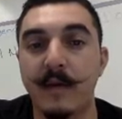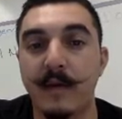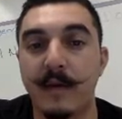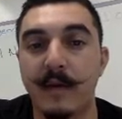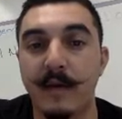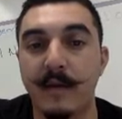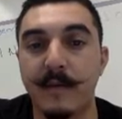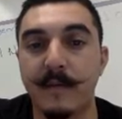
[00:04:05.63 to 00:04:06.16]

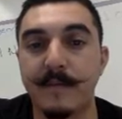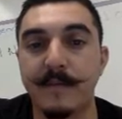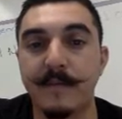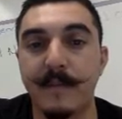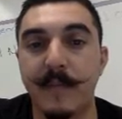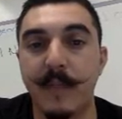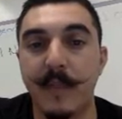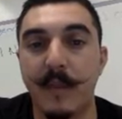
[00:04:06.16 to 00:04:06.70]

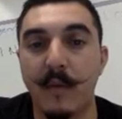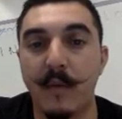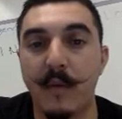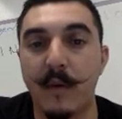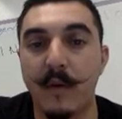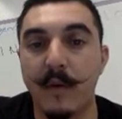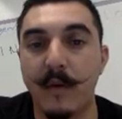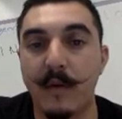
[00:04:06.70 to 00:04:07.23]

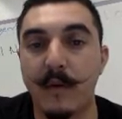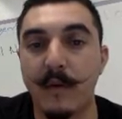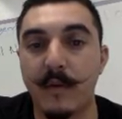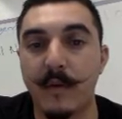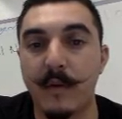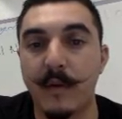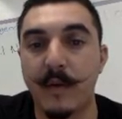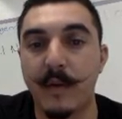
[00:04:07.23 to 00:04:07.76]
Uh,
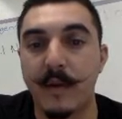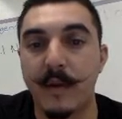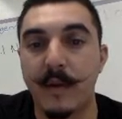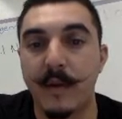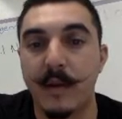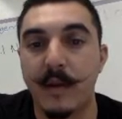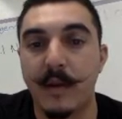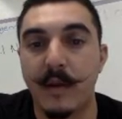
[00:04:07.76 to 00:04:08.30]

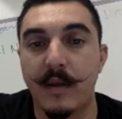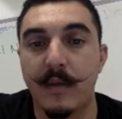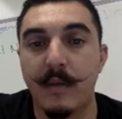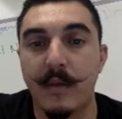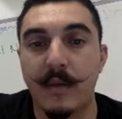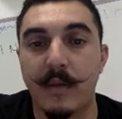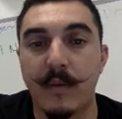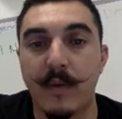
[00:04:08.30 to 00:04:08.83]

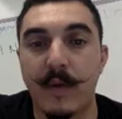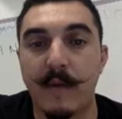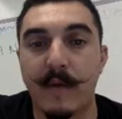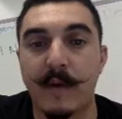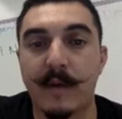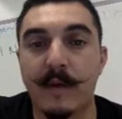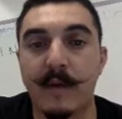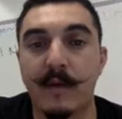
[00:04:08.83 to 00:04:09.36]
what else do we have?
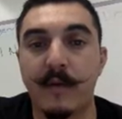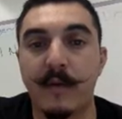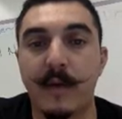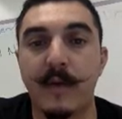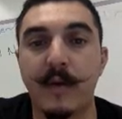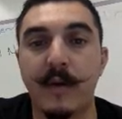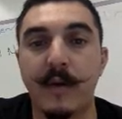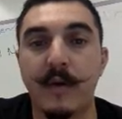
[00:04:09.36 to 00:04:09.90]
Axillary
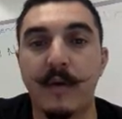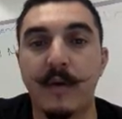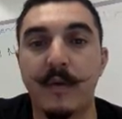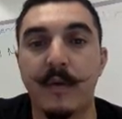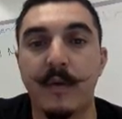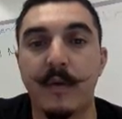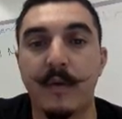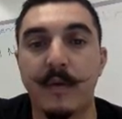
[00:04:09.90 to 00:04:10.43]
node.
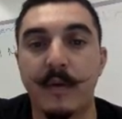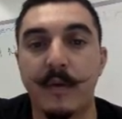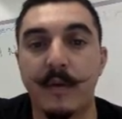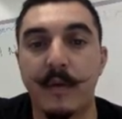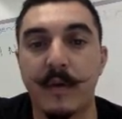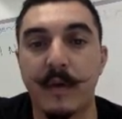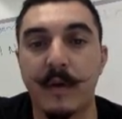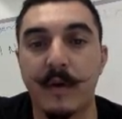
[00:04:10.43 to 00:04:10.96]

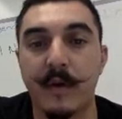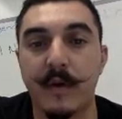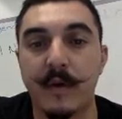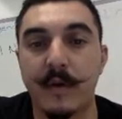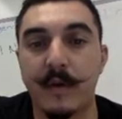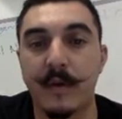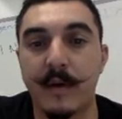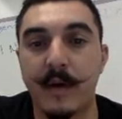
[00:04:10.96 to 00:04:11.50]
Here's
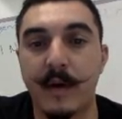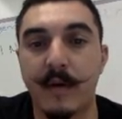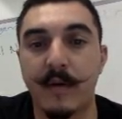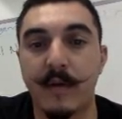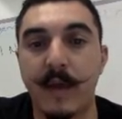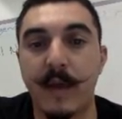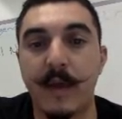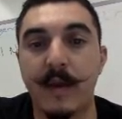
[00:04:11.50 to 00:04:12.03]
our
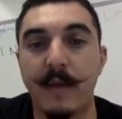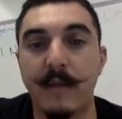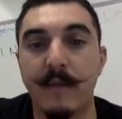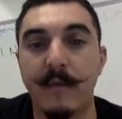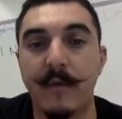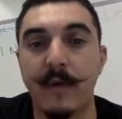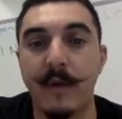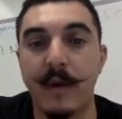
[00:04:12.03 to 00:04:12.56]
aggregating
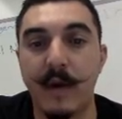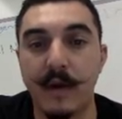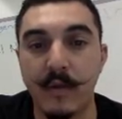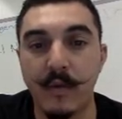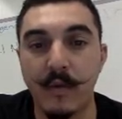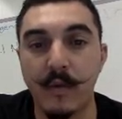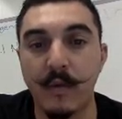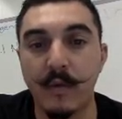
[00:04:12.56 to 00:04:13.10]
lymphoid
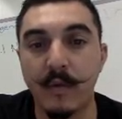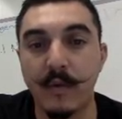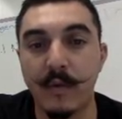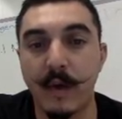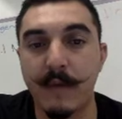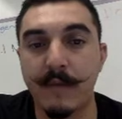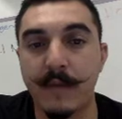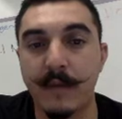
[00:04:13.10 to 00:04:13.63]
nodule. So we
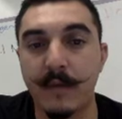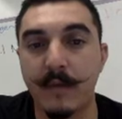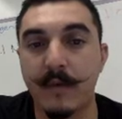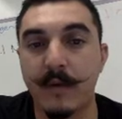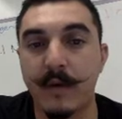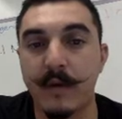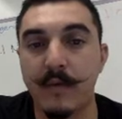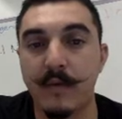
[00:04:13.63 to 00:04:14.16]
have these little
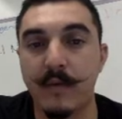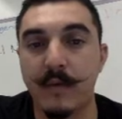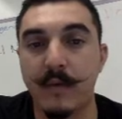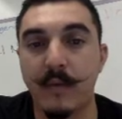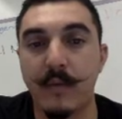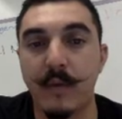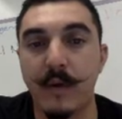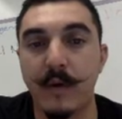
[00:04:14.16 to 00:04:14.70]
nodules as
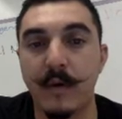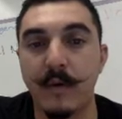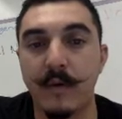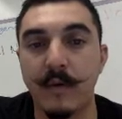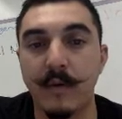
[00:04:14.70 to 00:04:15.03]
well.